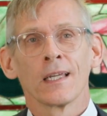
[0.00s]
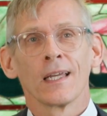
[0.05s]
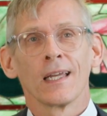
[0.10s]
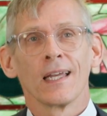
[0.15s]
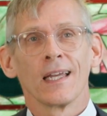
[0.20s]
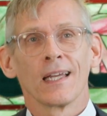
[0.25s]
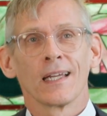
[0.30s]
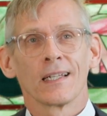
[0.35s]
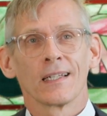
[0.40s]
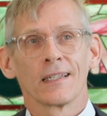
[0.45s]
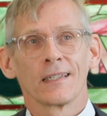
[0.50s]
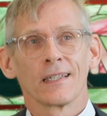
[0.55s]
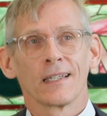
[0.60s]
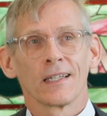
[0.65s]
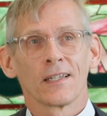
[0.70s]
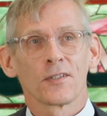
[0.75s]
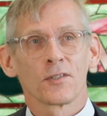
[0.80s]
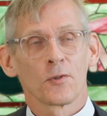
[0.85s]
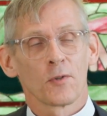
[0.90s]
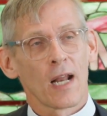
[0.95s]
And
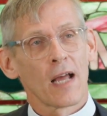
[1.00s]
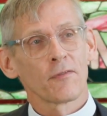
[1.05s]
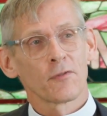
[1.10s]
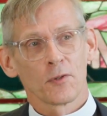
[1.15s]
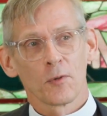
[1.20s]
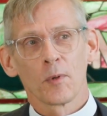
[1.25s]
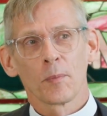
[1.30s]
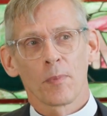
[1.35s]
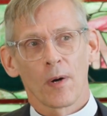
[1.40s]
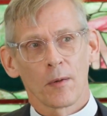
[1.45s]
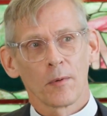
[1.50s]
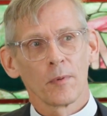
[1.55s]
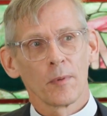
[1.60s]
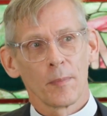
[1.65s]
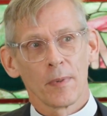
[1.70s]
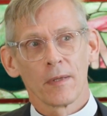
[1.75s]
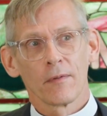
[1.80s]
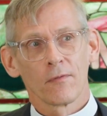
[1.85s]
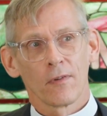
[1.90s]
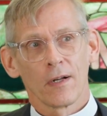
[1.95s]
so an afternoon would probably
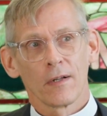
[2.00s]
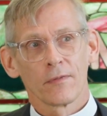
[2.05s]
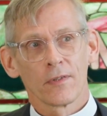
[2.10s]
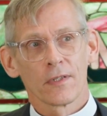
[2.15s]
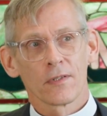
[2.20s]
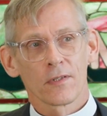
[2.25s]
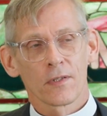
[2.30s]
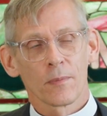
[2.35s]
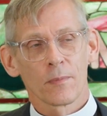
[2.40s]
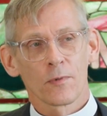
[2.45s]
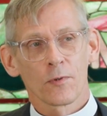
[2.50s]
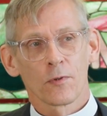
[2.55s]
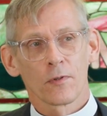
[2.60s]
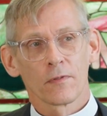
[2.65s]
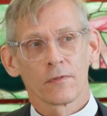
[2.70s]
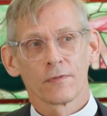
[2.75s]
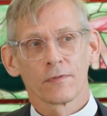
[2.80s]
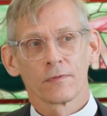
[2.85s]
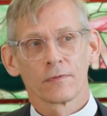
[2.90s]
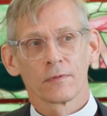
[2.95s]
be involved in some sort
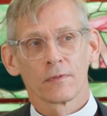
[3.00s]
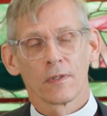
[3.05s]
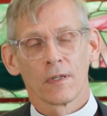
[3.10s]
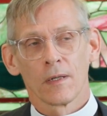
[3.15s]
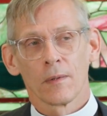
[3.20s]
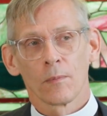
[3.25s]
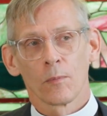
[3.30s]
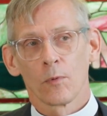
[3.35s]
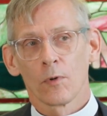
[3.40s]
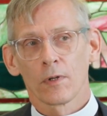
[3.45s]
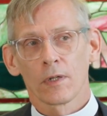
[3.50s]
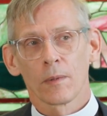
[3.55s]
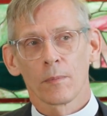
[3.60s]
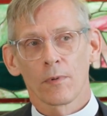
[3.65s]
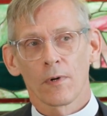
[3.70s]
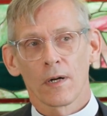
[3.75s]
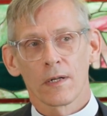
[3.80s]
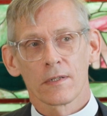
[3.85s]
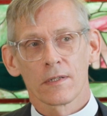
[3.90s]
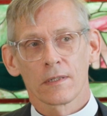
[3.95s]
of work and
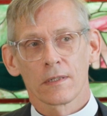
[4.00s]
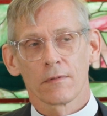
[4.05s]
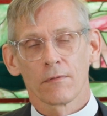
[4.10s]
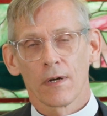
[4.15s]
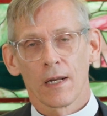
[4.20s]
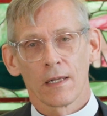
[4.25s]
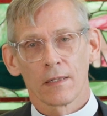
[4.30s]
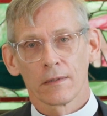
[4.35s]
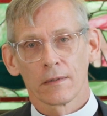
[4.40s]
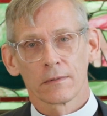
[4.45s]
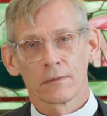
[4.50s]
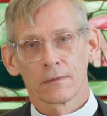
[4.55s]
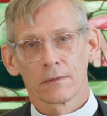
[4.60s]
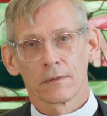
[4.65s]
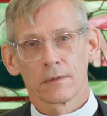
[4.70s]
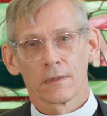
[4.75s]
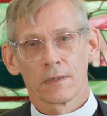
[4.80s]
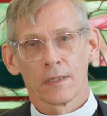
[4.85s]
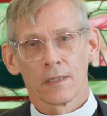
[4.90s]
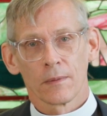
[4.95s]
project around
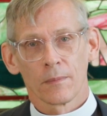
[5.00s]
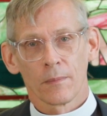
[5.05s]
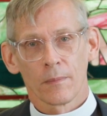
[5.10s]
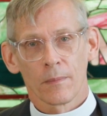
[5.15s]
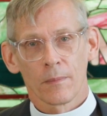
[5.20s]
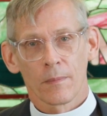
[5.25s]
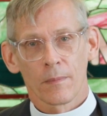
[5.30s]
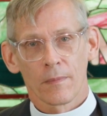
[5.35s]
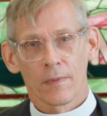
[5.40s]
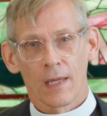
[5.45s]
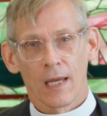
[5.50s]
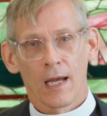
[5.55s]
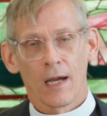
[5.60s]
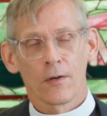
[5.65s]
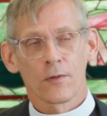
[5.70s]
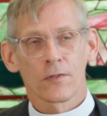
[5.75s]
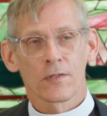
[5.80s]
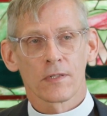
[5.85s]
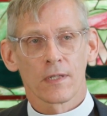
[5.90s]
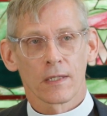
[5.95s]
the
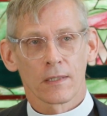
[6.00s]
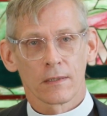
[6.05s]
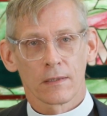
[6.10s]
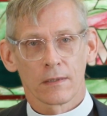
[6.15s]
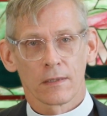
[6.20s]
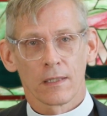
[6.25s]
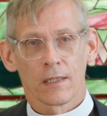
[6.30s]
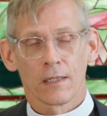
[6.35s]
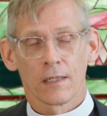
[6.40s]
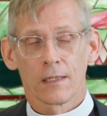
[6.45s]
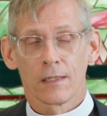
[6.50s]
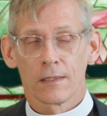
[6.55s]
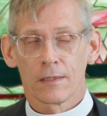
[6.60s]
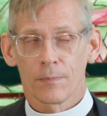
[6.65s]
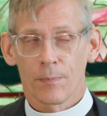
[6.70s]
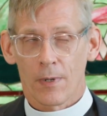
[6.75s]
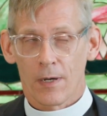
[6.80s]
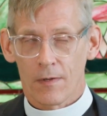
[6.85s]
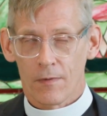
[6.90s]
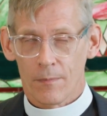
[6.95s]
house that is
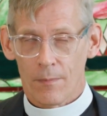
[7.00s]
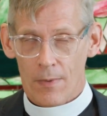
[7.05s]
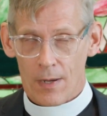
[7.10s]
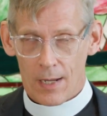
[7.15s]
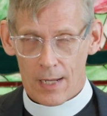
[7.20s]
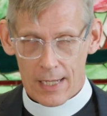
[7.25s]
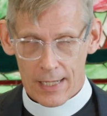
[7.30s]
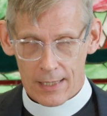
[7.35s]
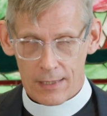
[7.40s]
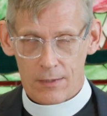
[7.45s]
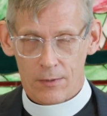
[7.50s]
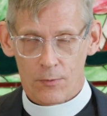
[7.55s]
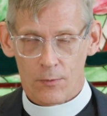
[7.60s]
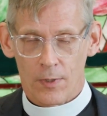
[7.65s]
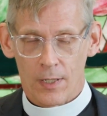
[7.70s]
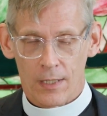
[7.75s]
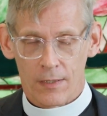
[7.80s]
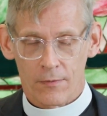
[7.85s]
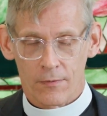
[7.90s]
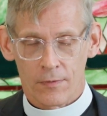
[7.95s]
part of my
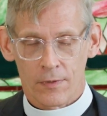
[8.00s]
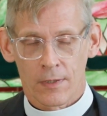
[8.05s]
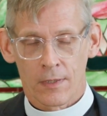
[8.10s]
creative